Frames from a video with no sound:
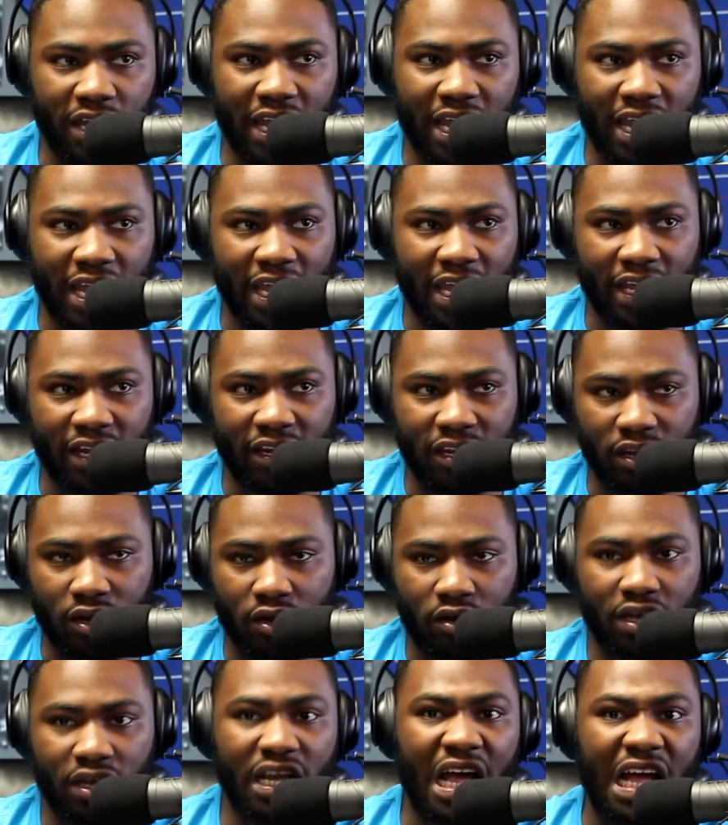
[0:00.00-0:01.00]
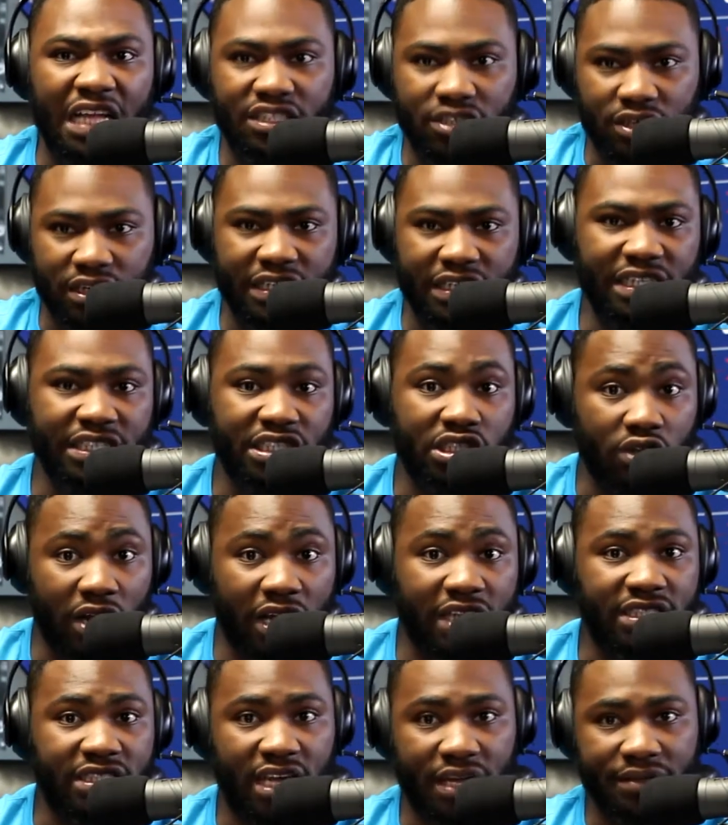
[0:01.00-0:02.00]
and during these
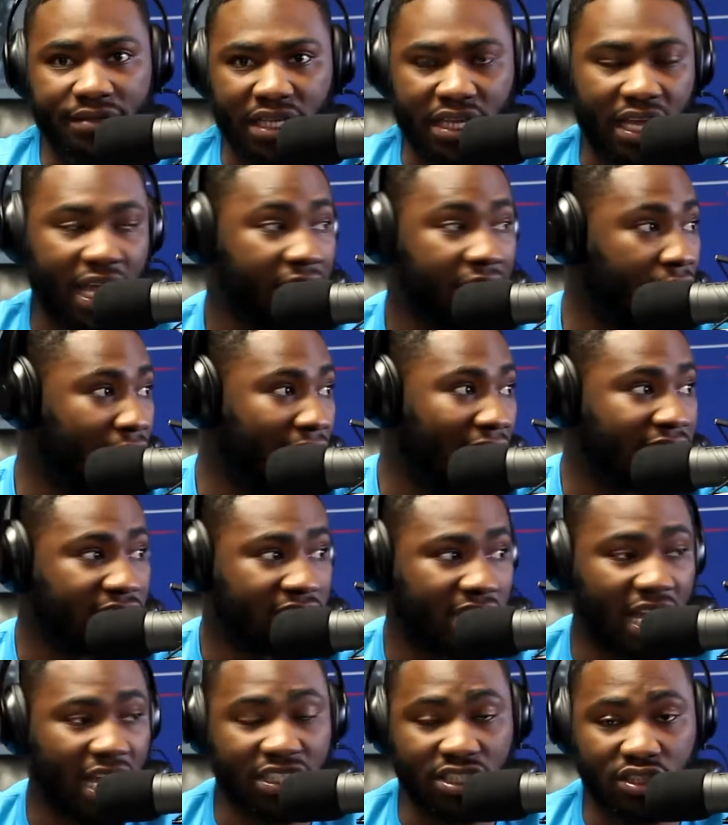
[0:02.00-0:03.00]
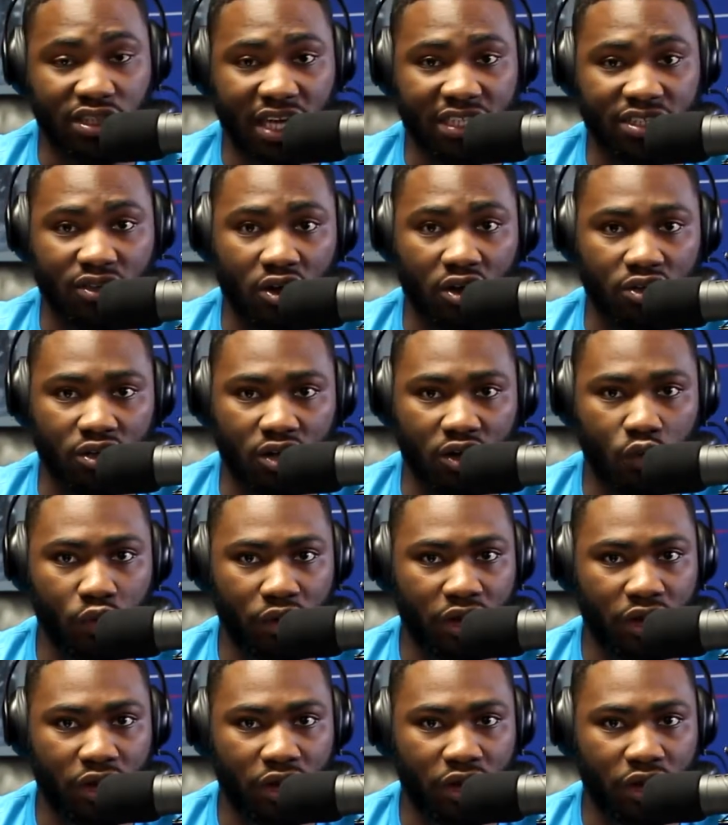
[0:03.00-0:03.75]
trying times, like as you guys all know,